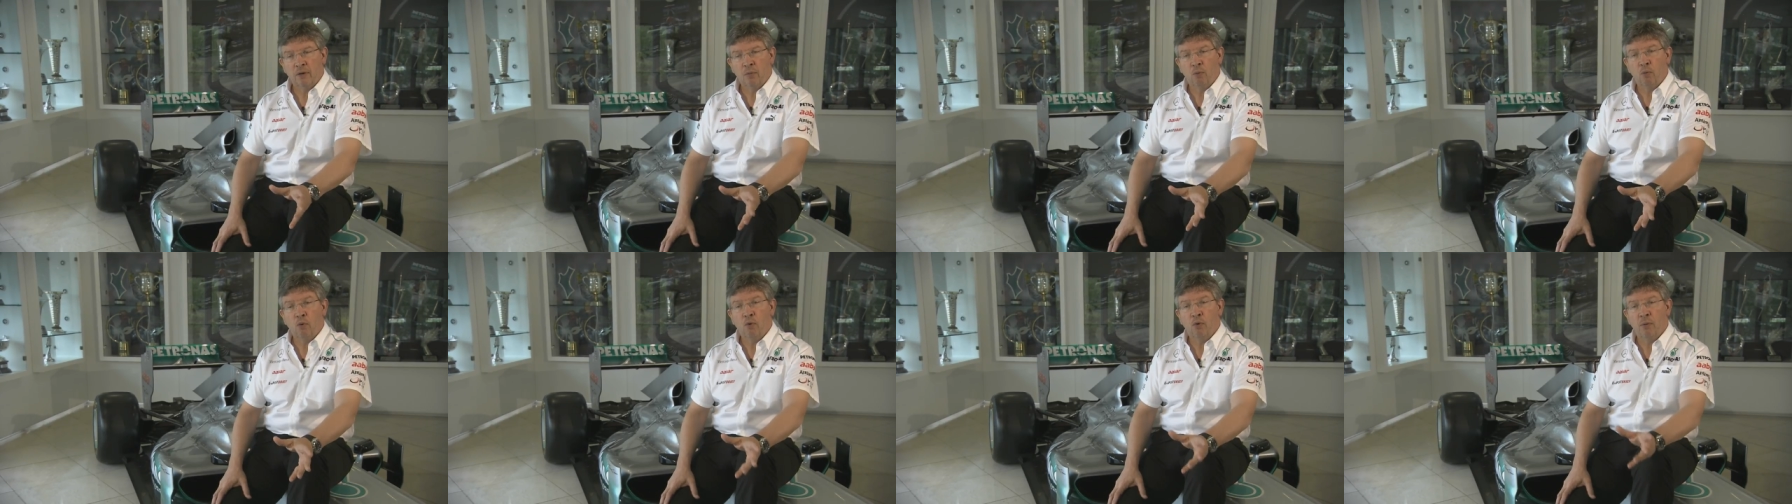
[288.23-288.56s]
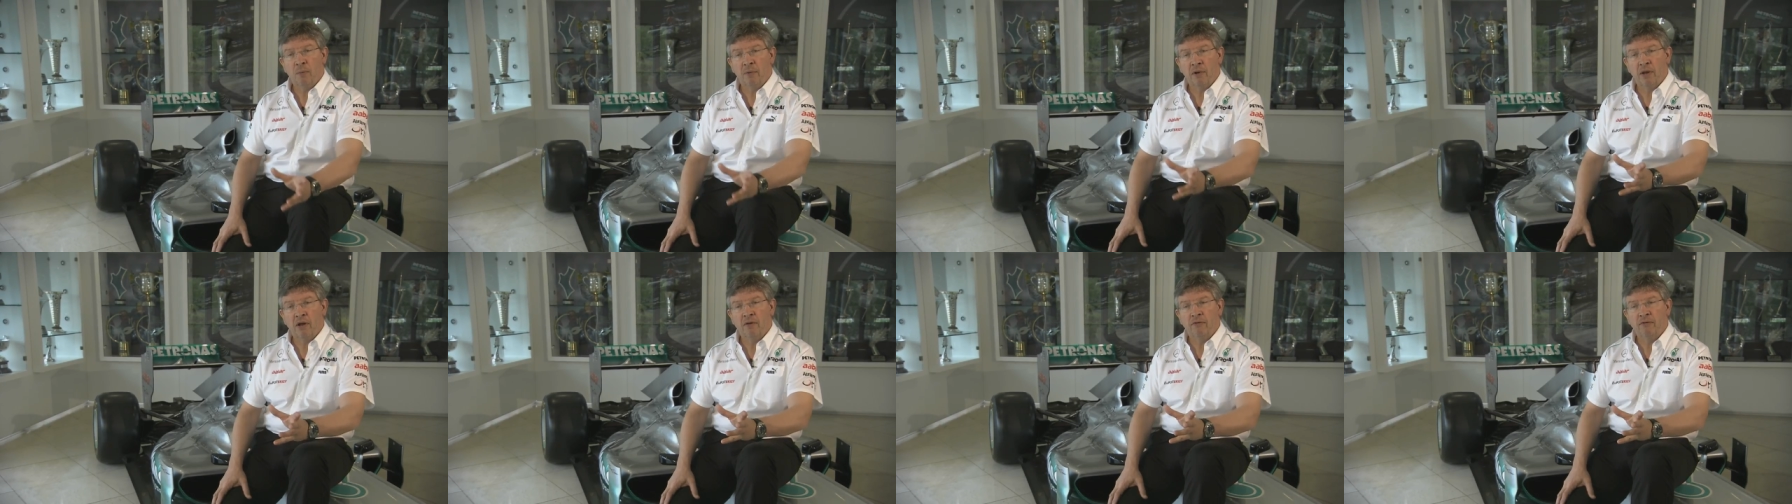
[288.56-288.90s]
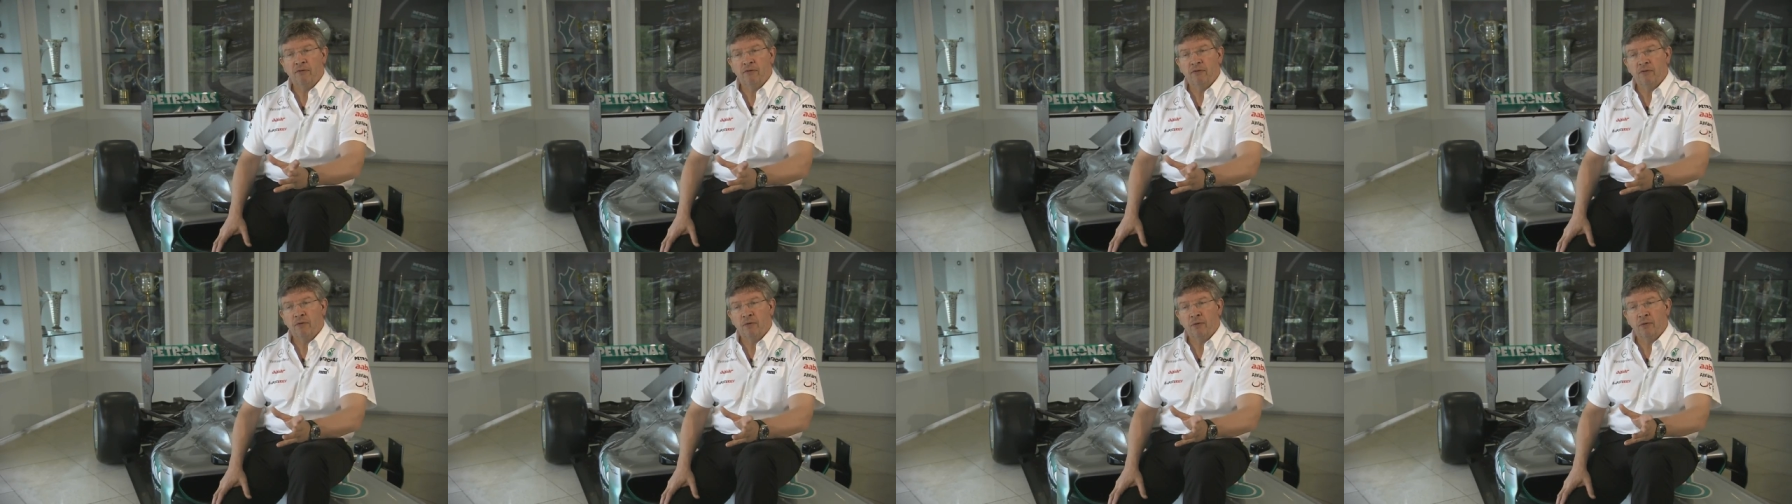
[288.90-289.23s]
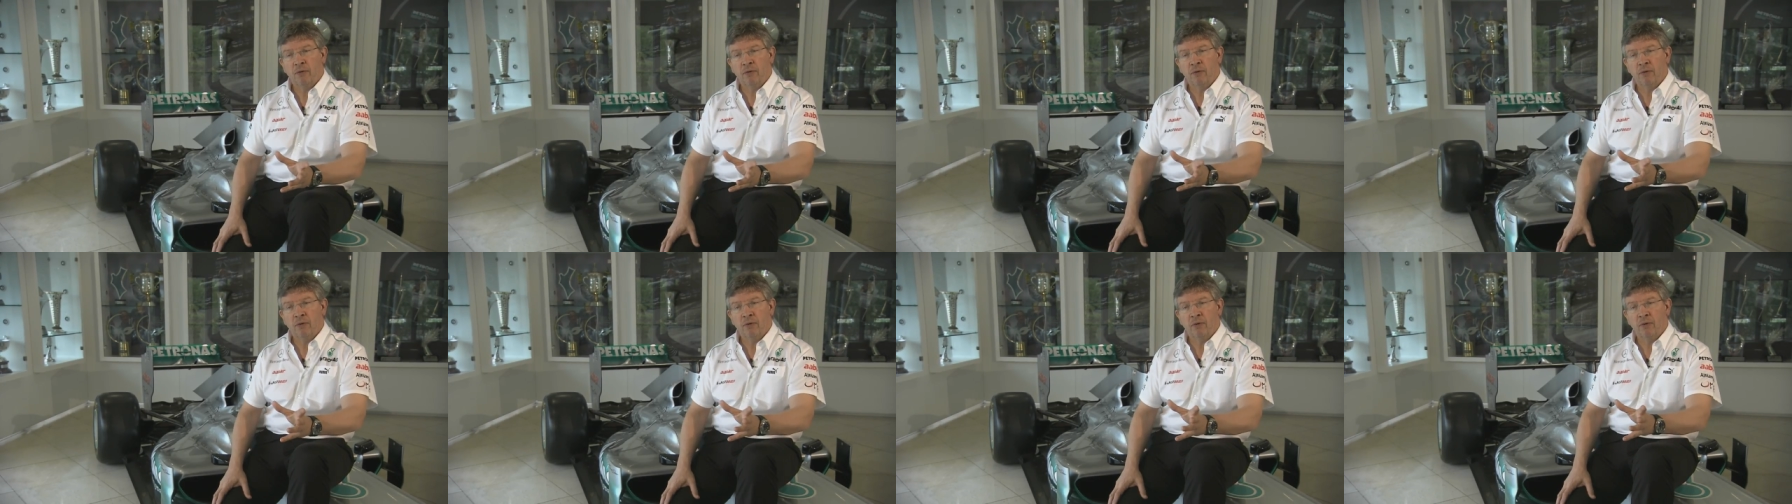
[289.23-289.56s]
them warm enough
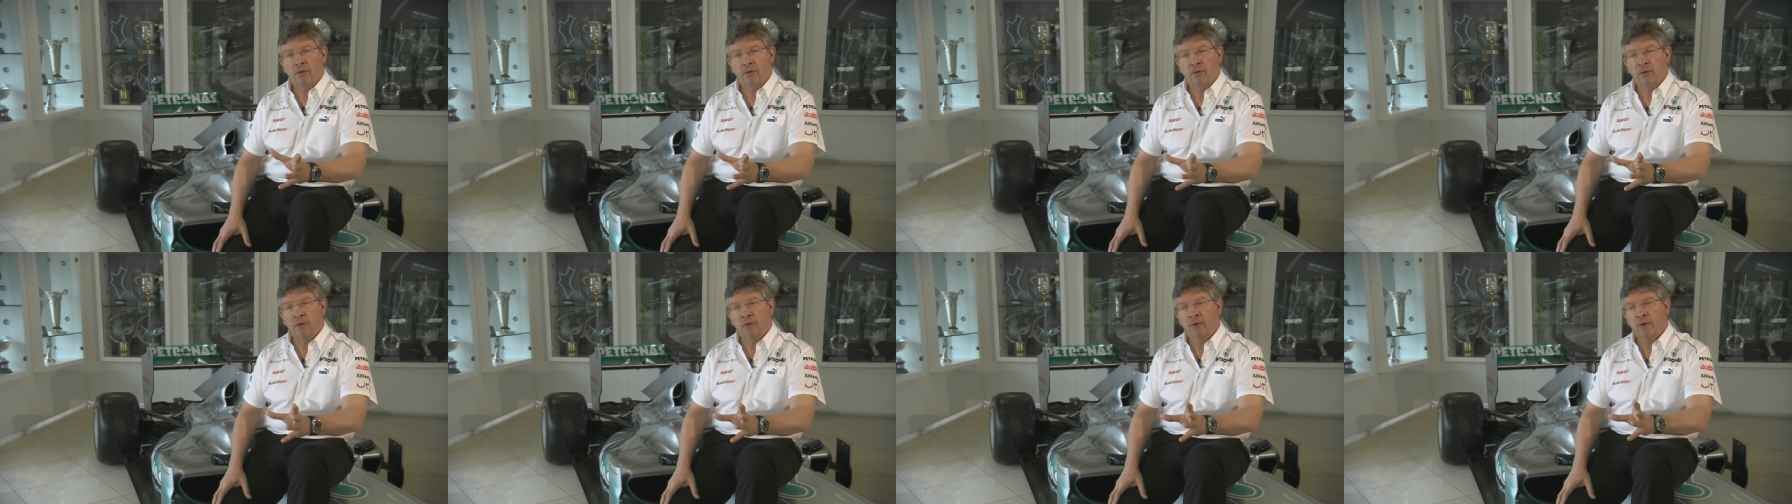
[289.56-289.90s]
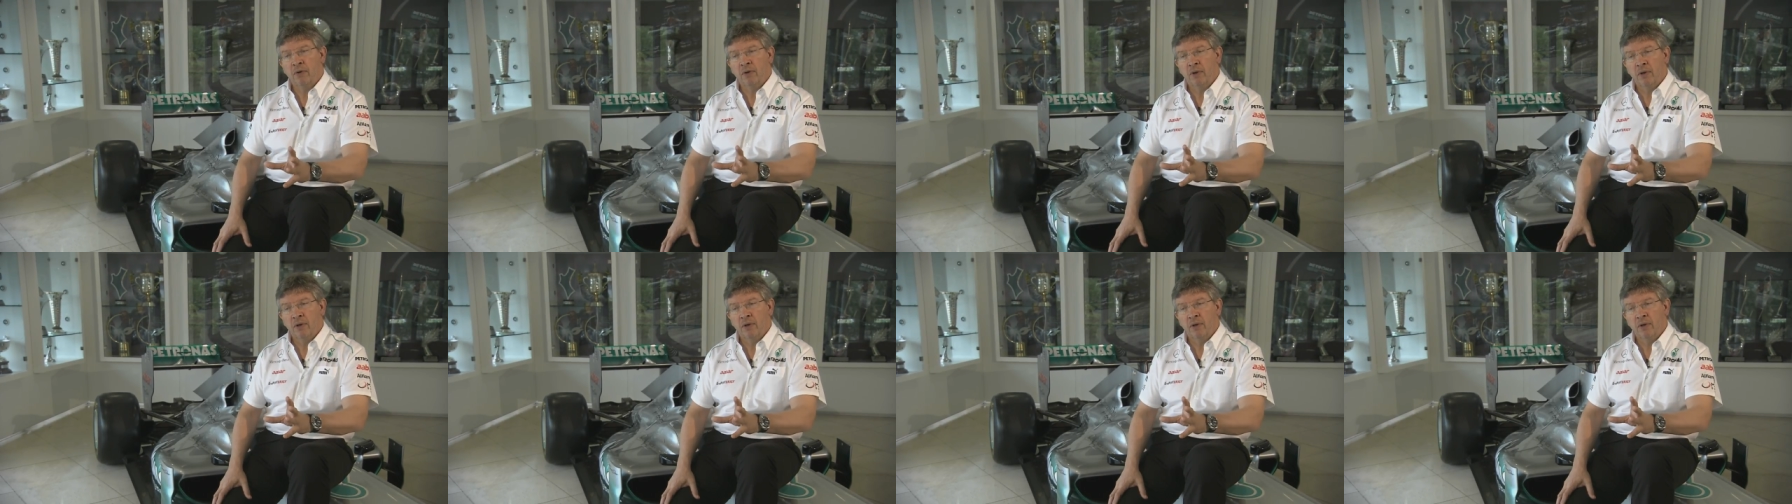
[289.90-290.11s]
or, or